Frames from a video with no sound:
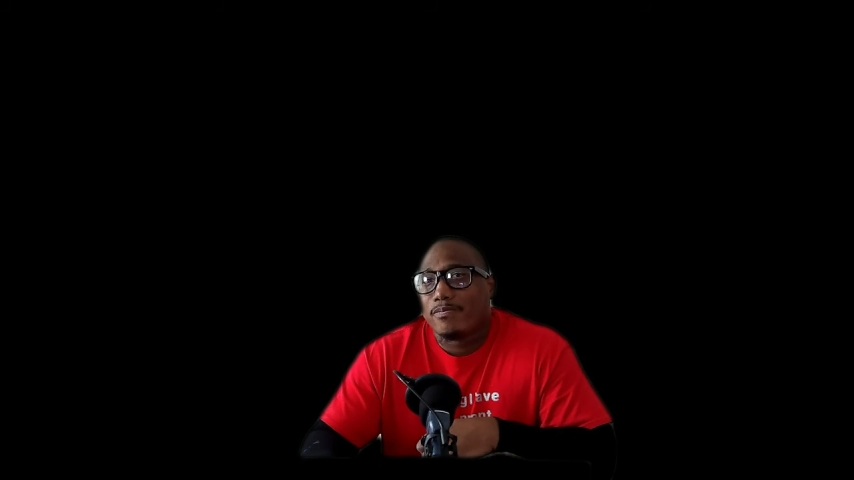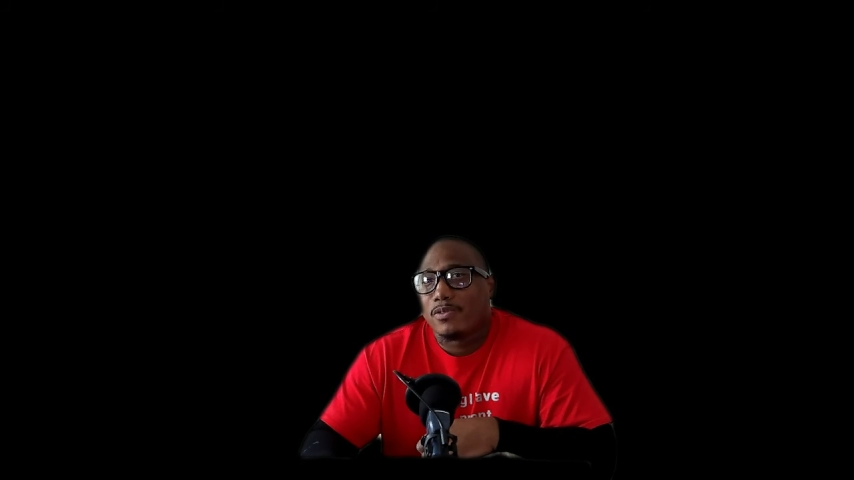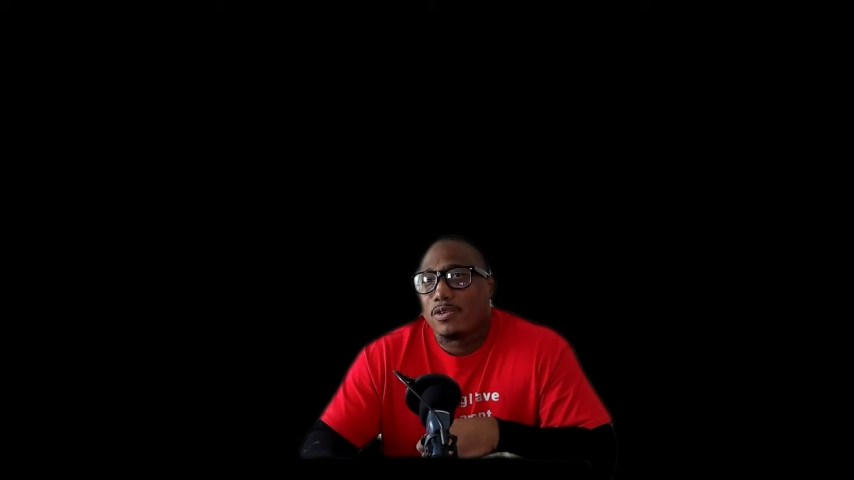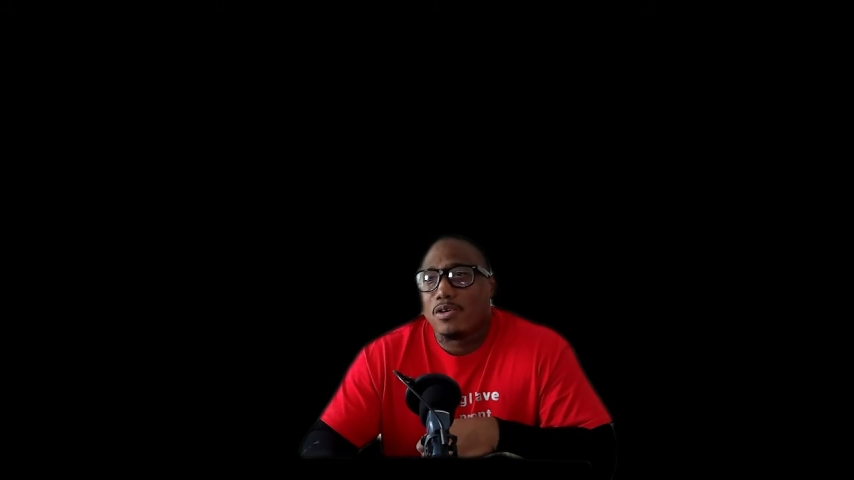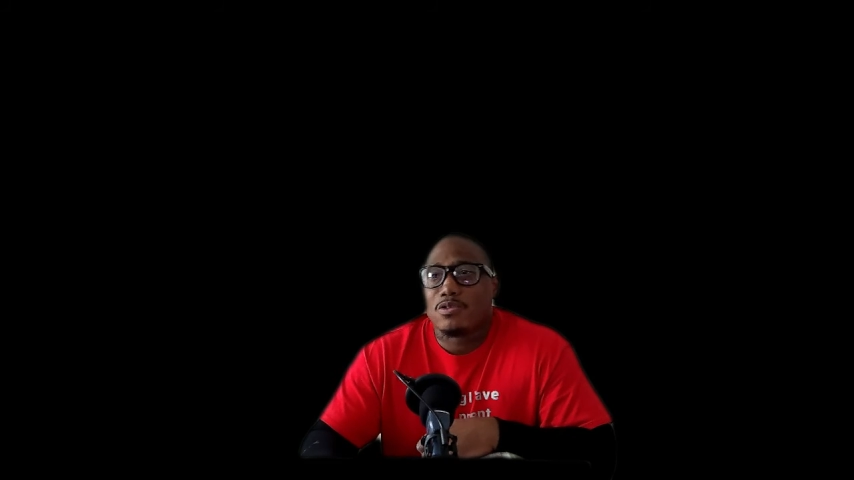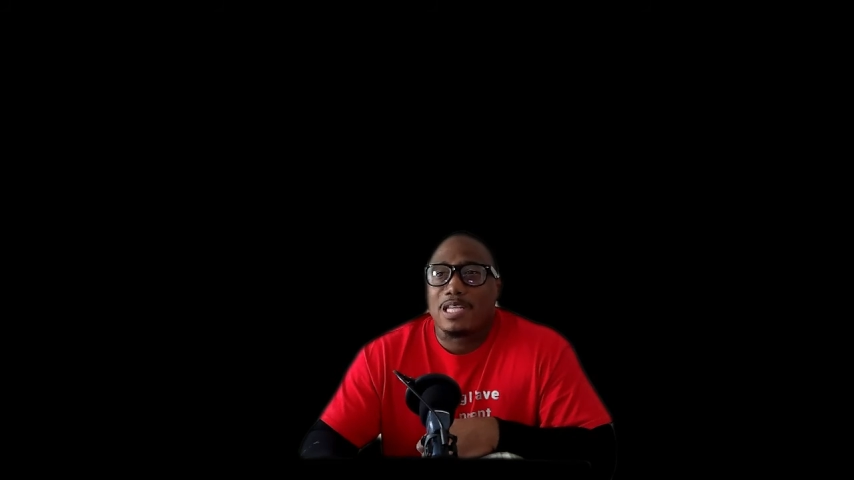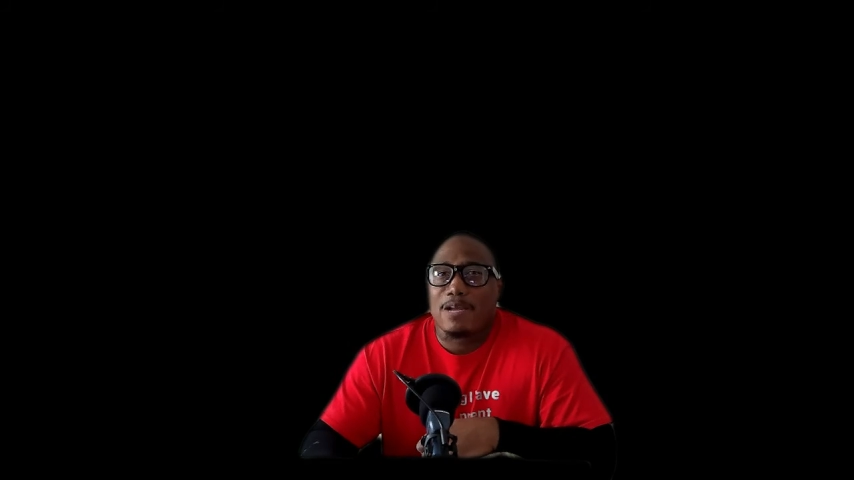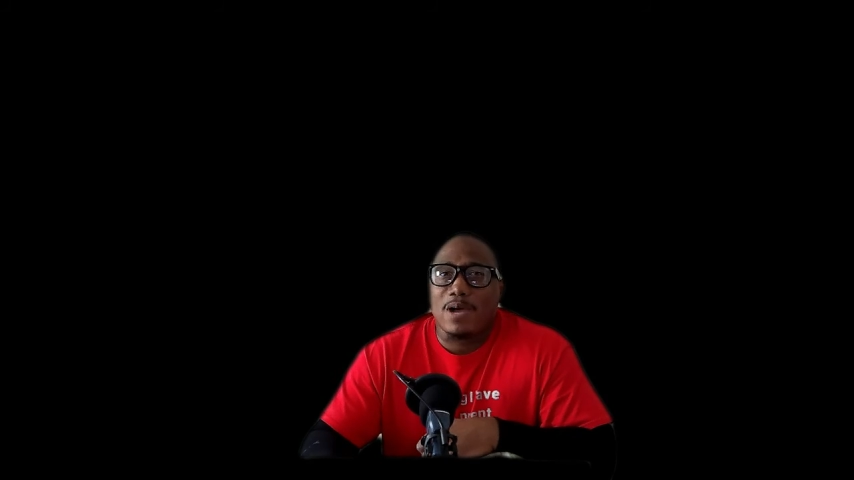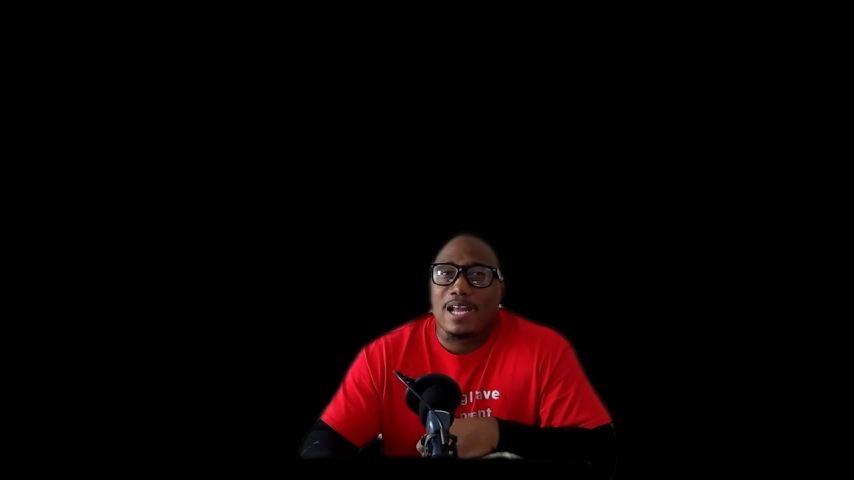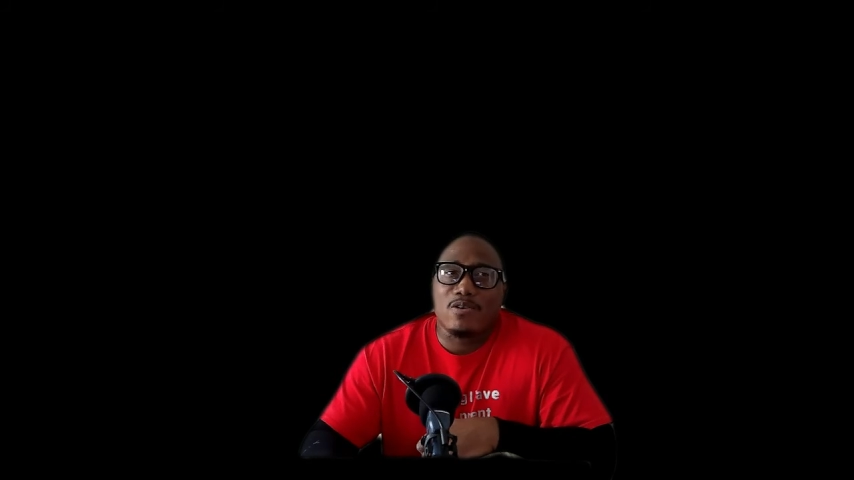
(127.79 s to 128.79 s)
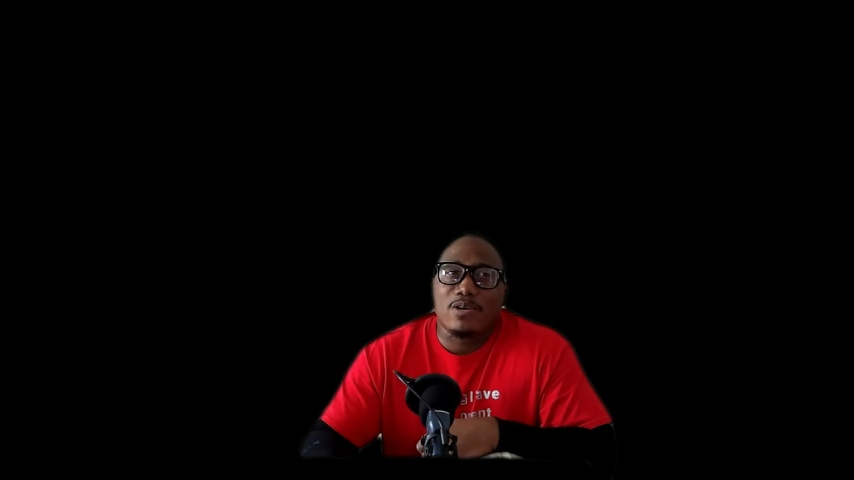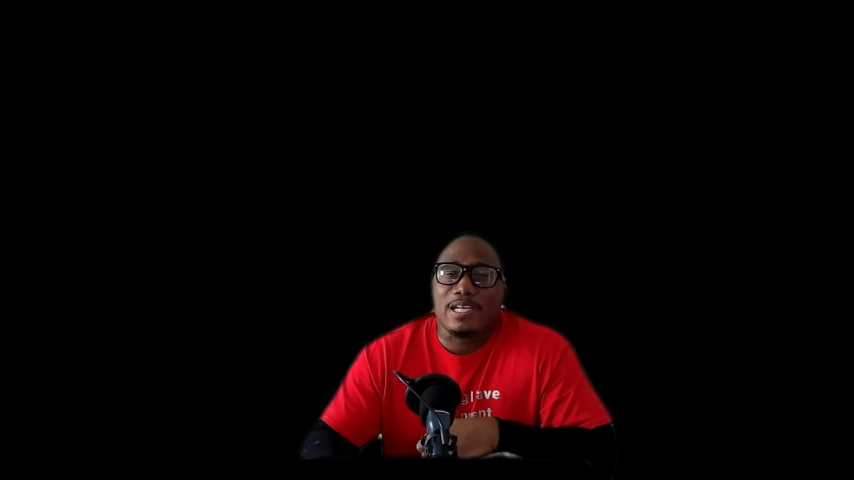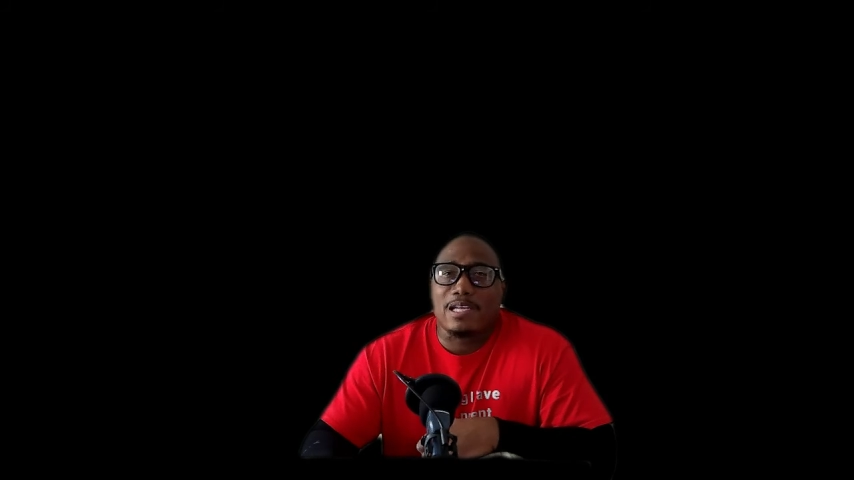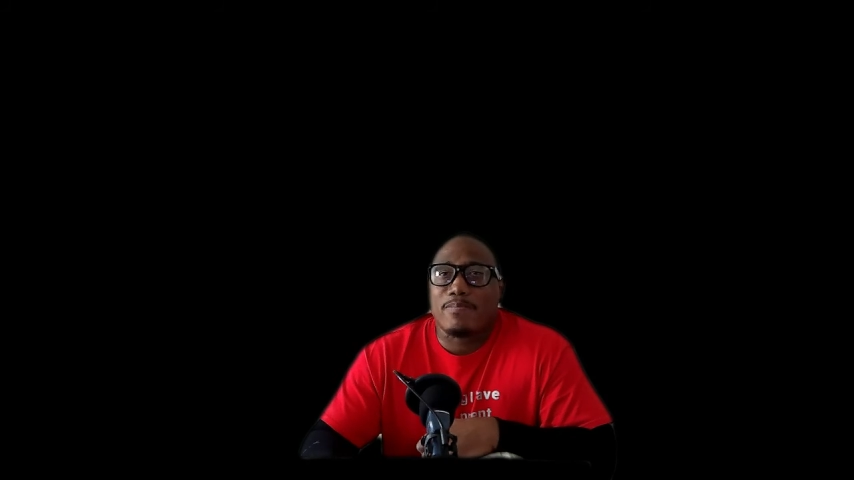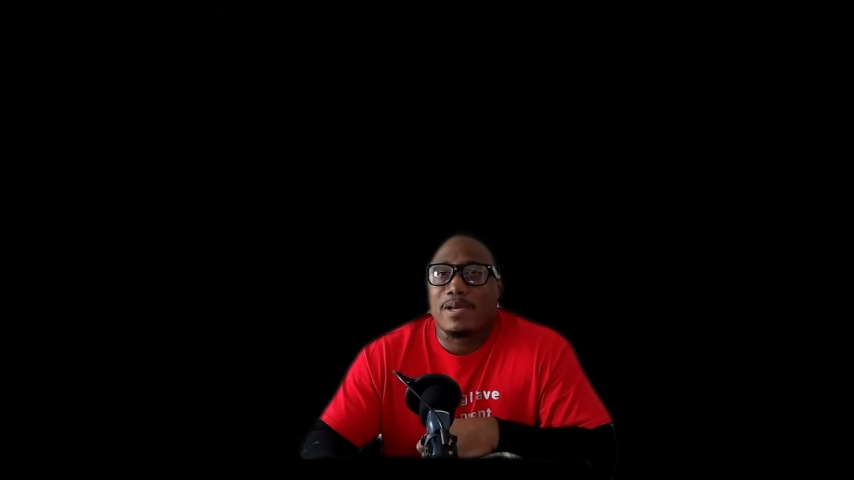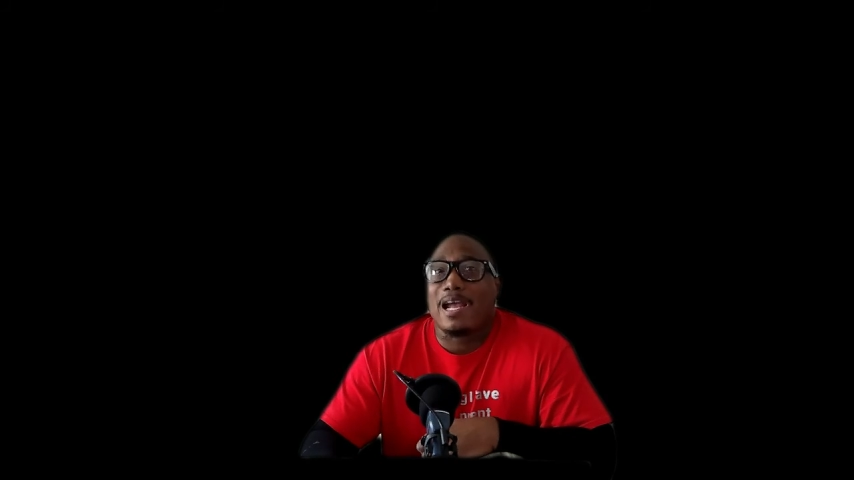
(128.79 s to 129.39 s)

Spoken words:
You don't say, well, I know they'll get better.